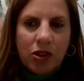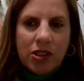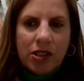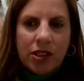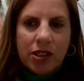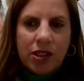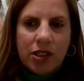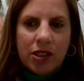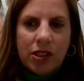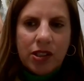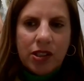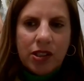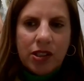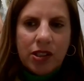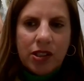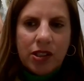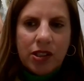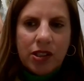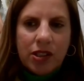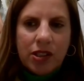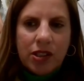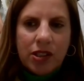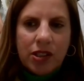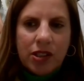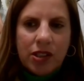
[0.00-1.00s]
Of course, it's an
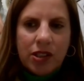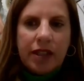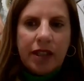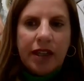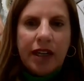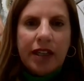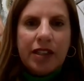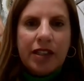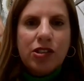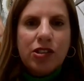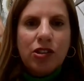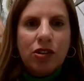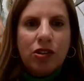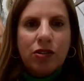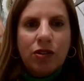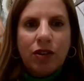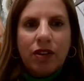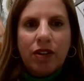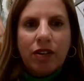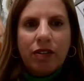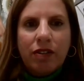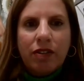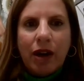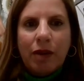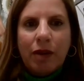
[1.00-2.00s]
it's an insult
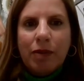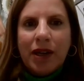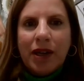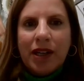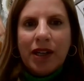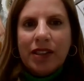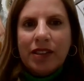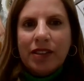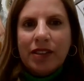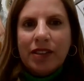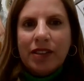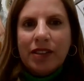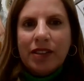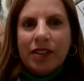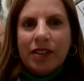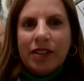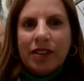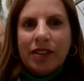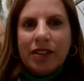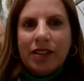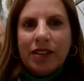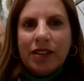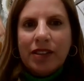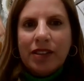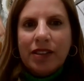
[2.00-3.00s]
to the rabbi,
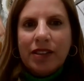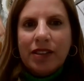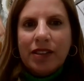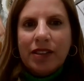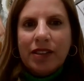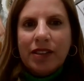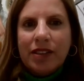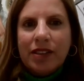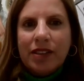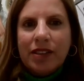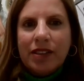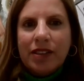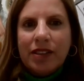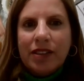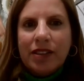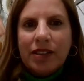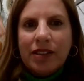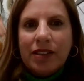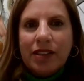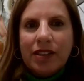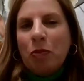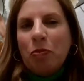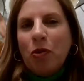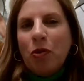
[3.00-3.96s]
mm-hmm. yeah. and